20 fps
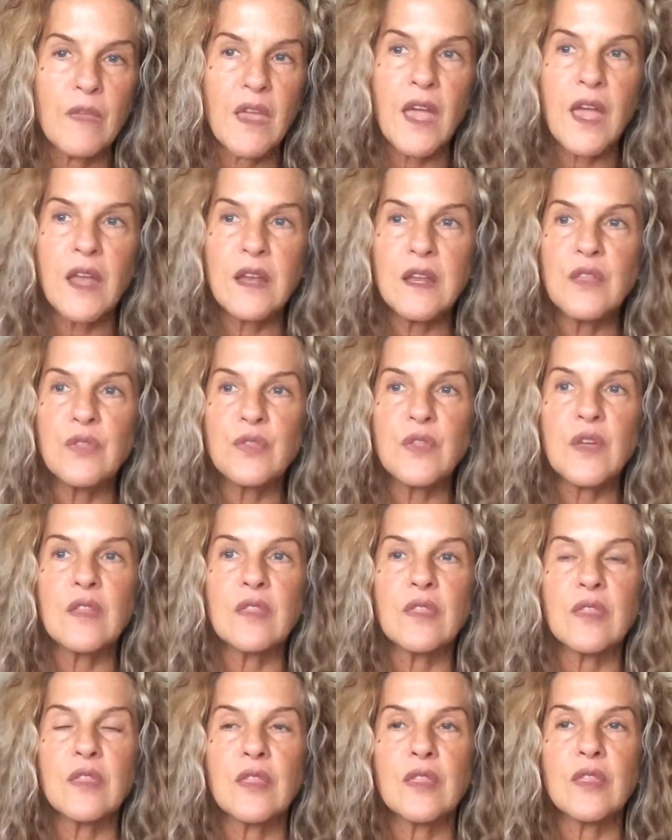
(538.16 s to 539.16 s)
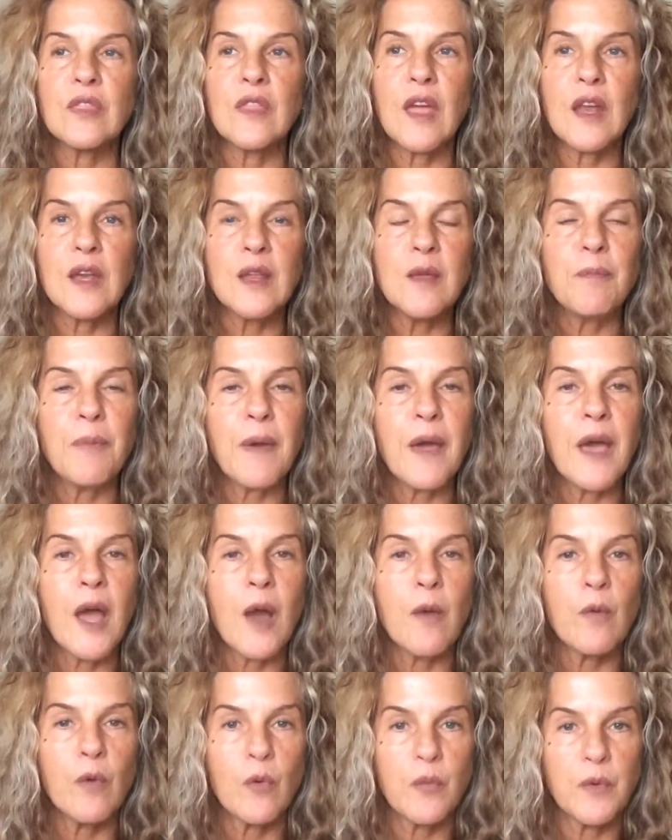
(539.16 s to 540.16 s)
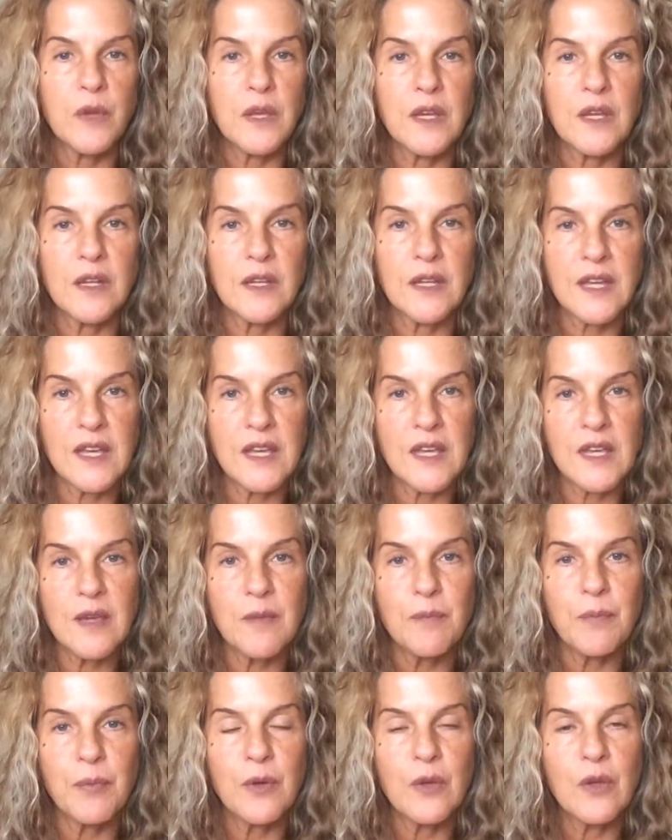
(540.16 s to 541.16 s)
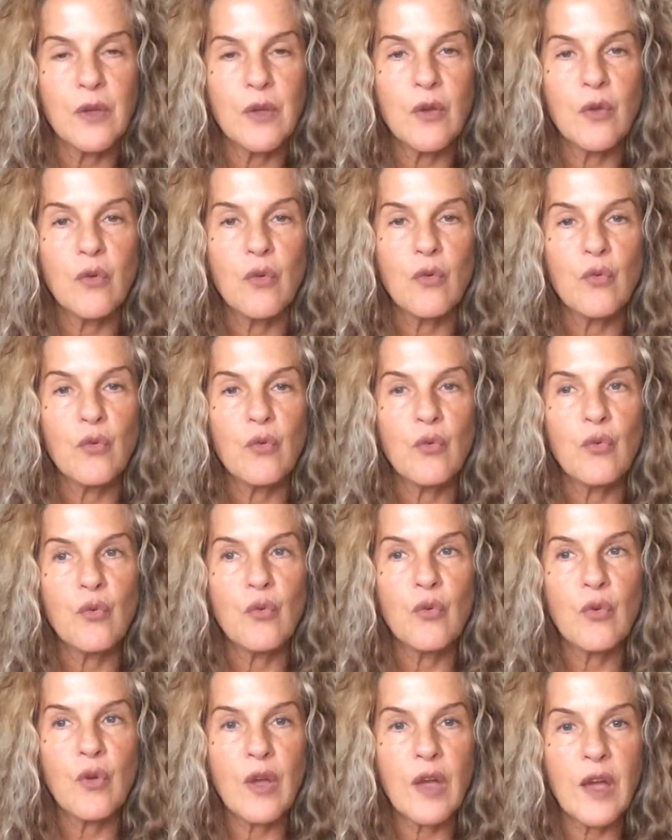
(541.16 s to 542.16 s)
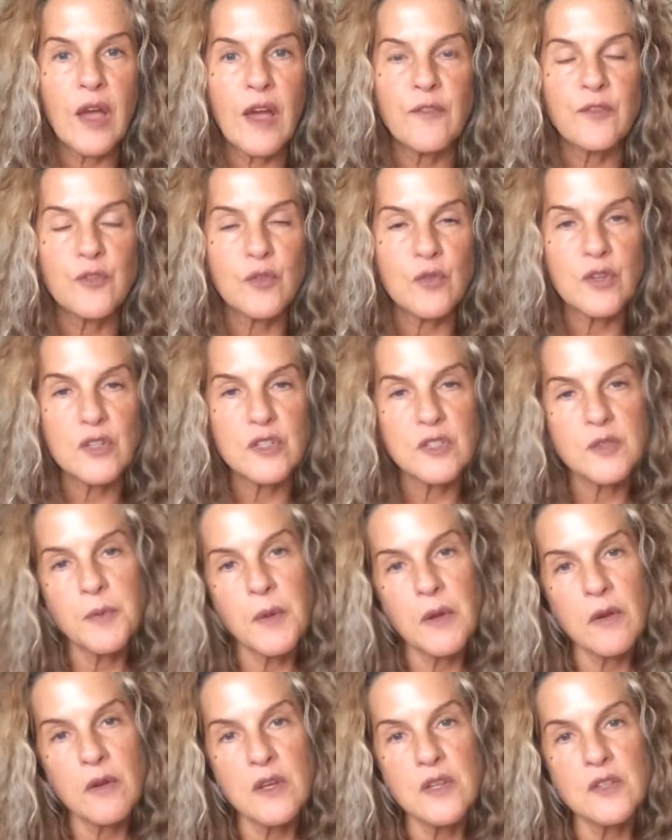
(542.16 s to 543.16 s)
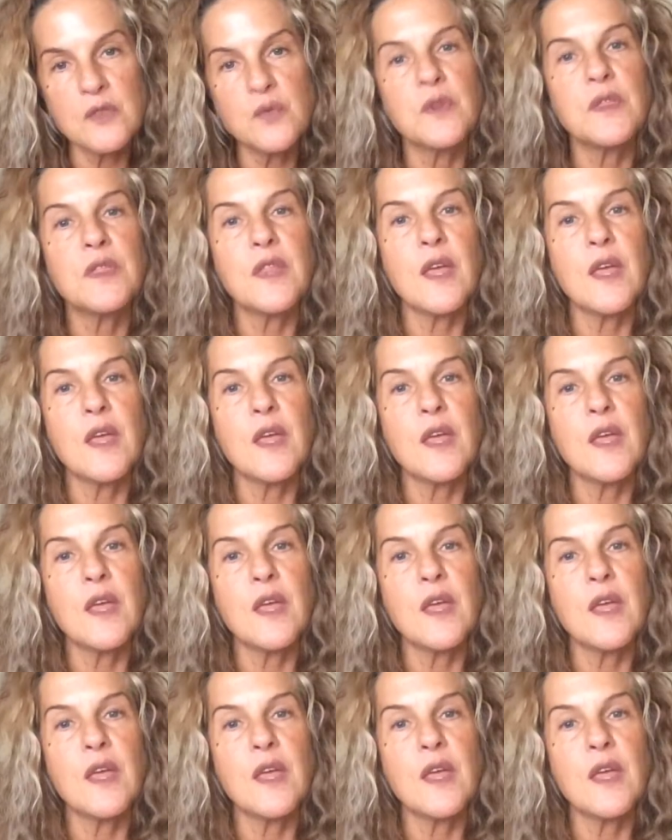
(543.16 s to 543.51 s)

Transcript: Anything, any power we can keep after experience with